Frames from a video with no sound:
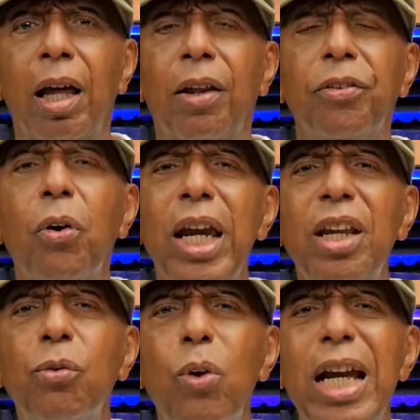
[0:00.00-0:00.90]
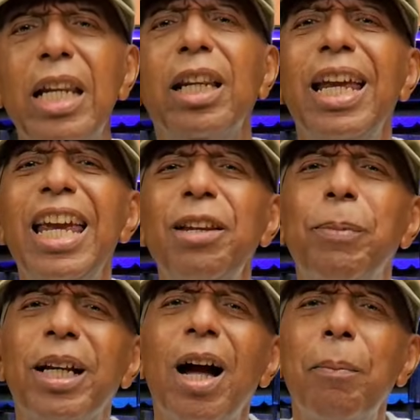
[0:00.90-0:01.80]
so he's reading. He's
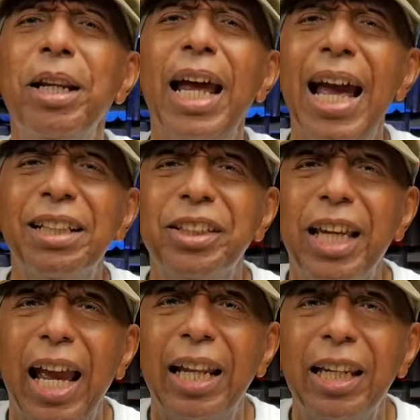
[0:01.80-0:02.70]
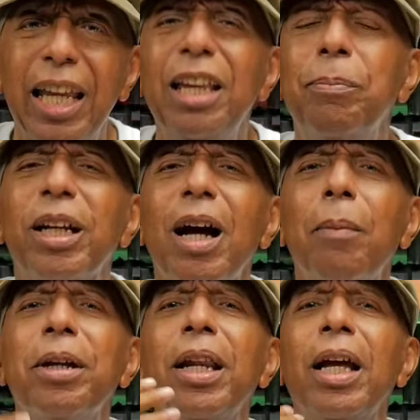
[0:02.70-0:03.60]
becoming educated. He's
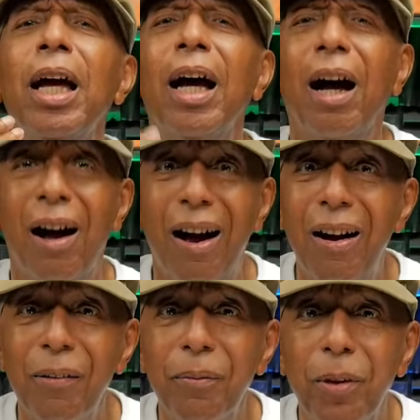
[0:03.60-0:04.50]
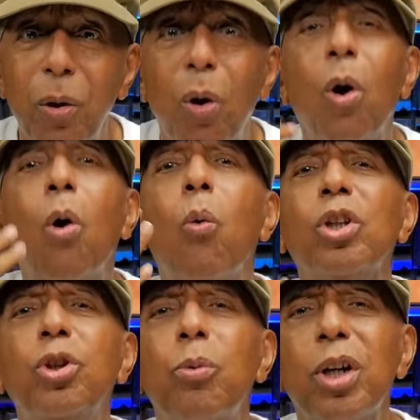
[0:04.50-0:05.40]
becoming
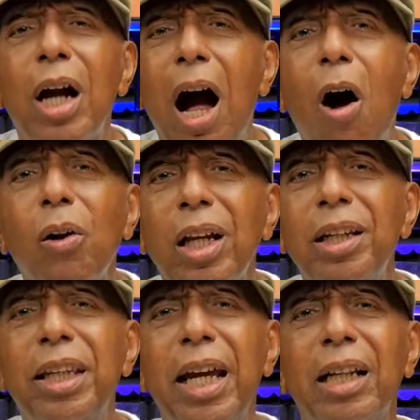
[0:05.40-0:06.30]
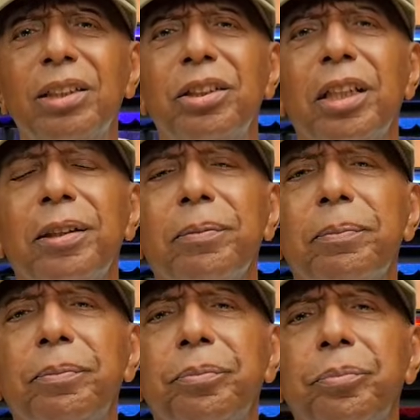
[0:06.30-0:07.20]
what you would call intelligent.
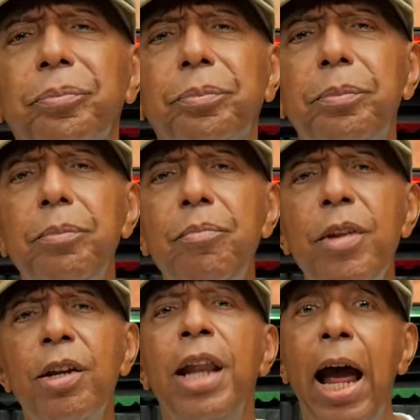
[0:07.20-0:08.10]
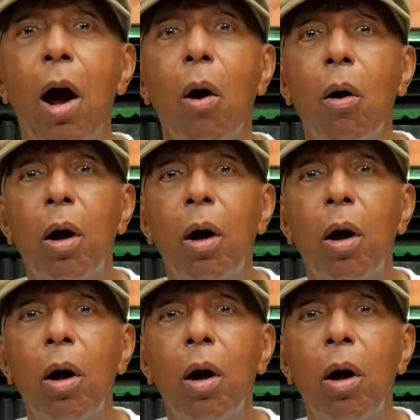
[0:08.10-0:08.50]
Now,